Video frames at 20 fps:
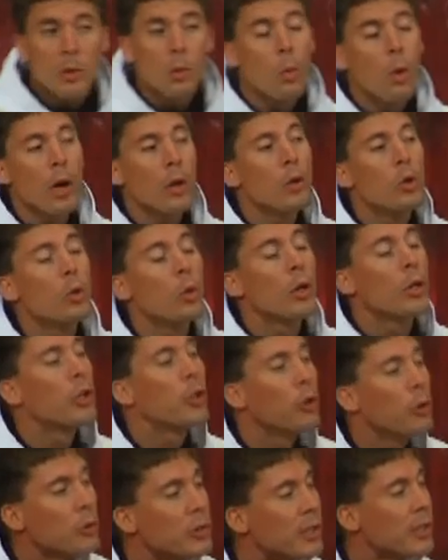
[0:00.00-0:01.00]
the one who
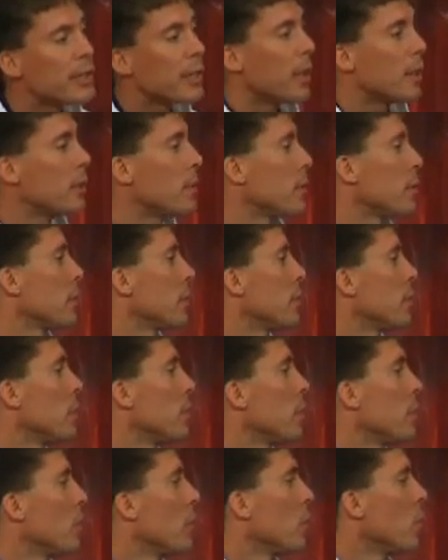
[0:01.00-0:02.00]
accuses us?
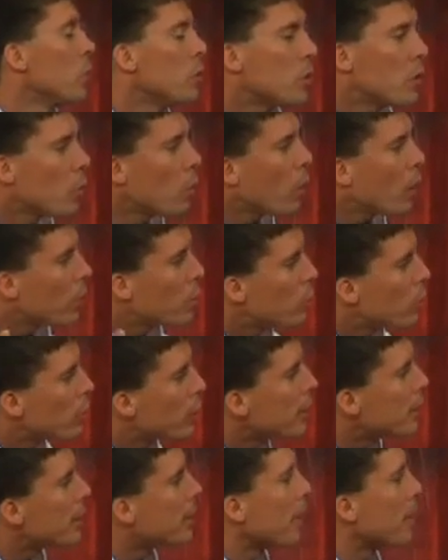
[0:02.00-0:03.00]
Who's the one who
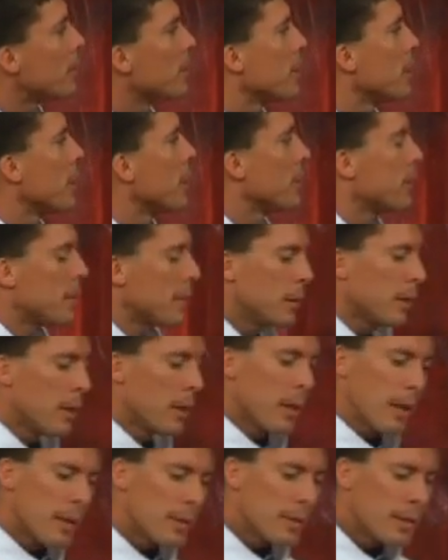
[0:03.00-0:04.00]
condemns us?
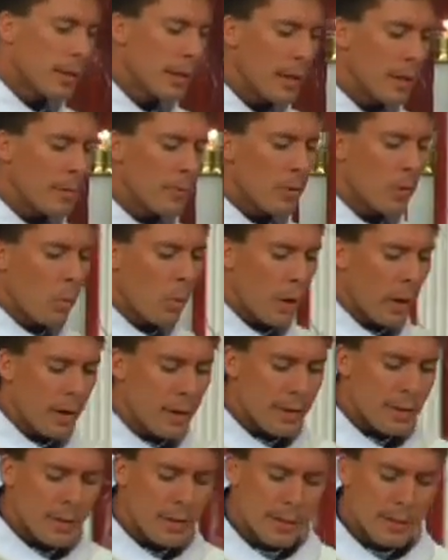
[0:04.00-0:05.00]
It's the evil one,
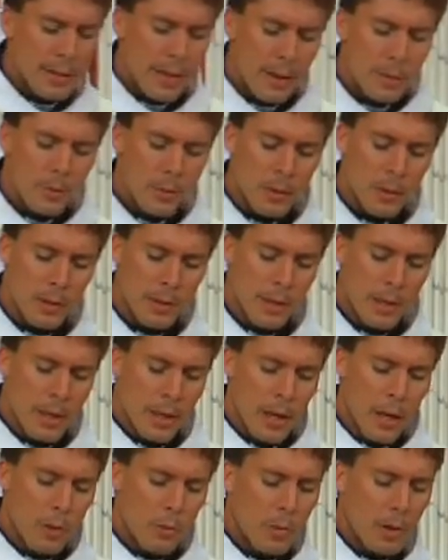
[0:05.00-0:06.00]
it's the devil.
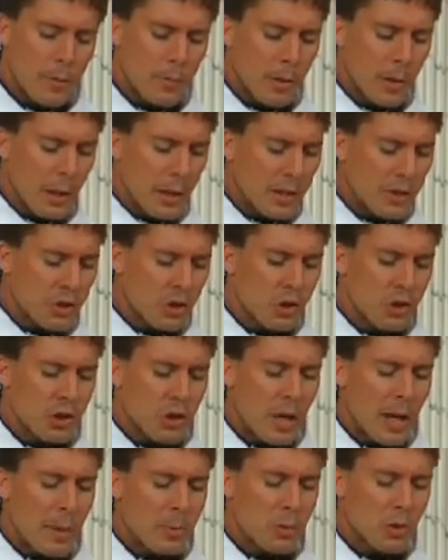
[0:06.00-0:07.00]
In Revelation
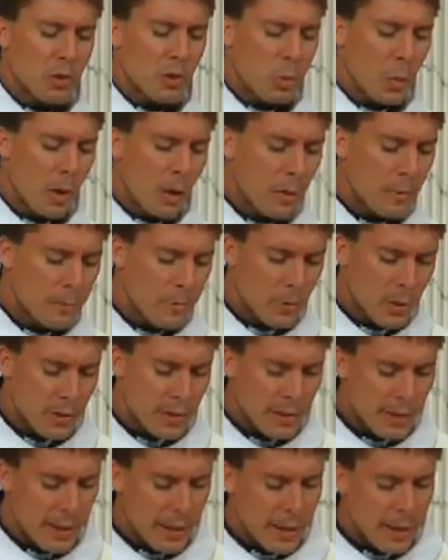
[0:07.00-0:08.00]
chapter 12,
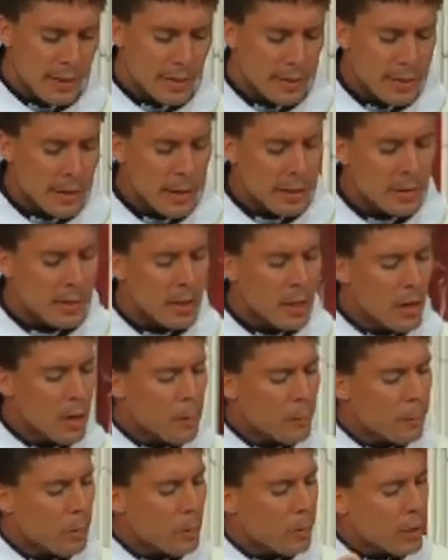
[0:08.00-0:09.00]
verse 10, it says,
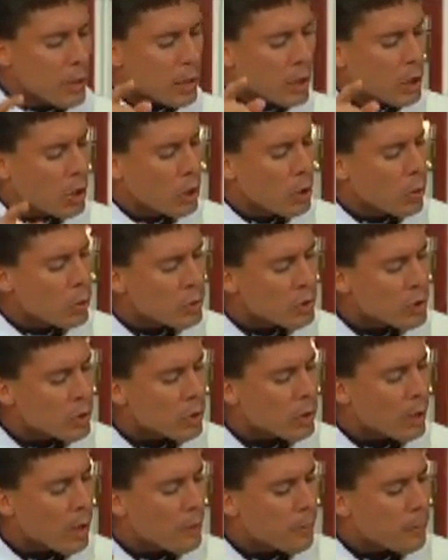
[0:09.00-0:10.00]
For the
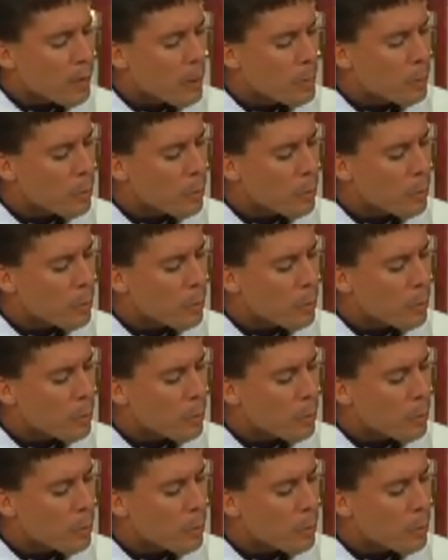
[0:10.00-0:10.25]
accuser of our